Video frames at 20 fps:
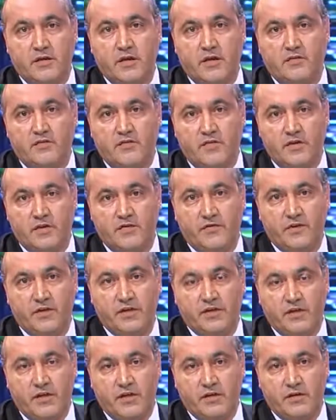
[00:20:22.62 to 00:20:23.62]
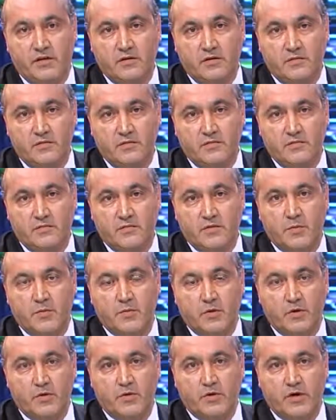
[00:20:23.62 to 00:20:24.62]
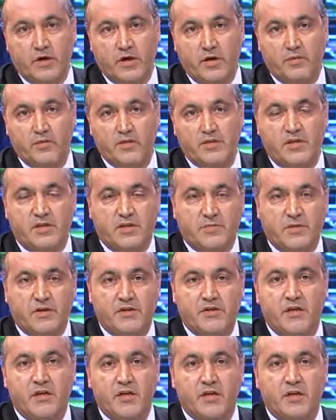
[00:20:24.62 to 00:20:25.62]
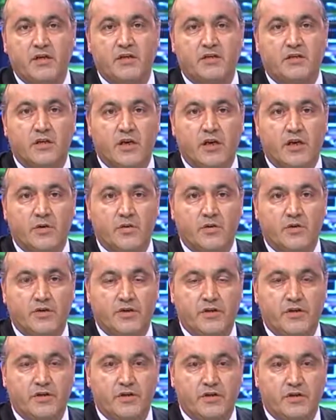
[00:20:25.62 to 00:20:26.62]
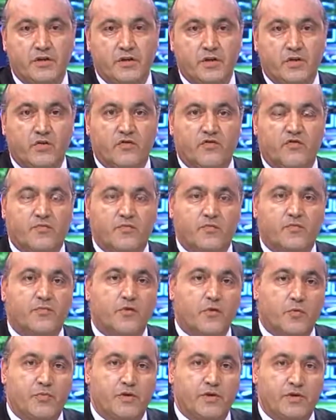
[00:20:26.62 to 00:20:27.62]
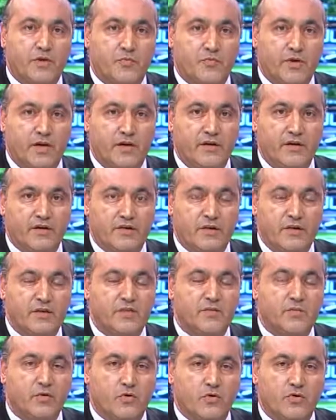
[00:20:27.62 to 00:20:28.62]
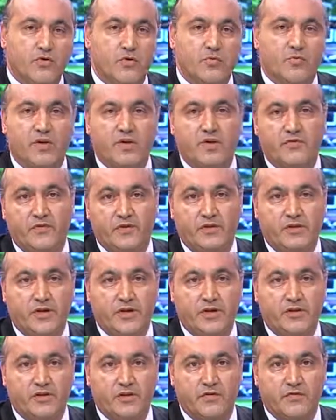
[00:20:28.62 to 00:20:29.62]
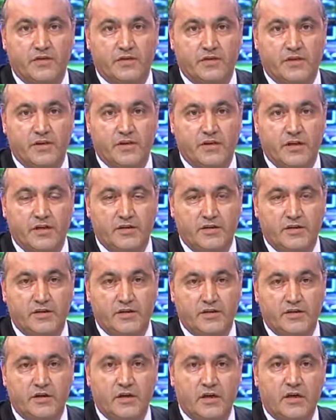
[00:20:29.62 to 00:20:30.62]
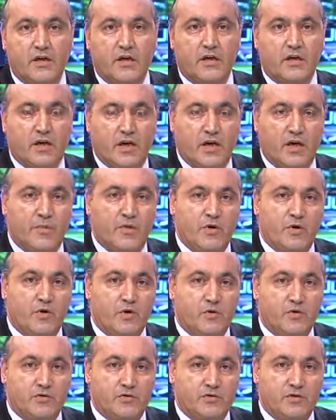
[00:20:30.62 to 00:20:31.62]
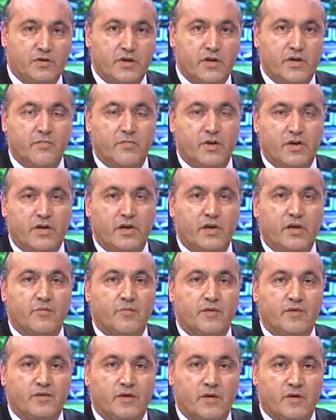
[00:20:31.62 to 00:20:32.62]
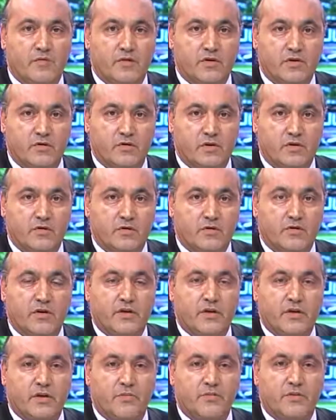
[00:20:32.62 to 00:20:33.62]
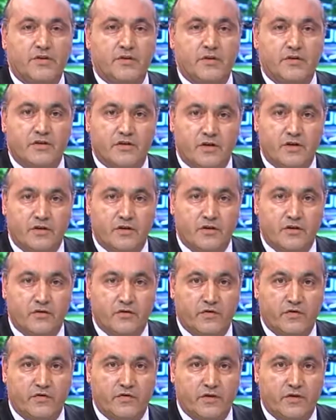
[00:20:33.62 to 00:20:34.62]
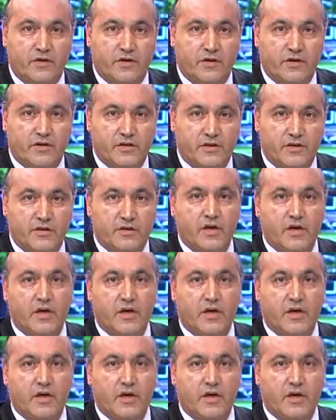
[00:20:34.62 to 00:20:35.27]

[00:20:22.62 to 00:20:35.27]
F-Living channel. The program is a special English language edition of Property Behind the Scenes, brought to you by the Federation of Estate Agents. I am your host today. My name is Simon De Bono, and I am the General Secretary of the Federation.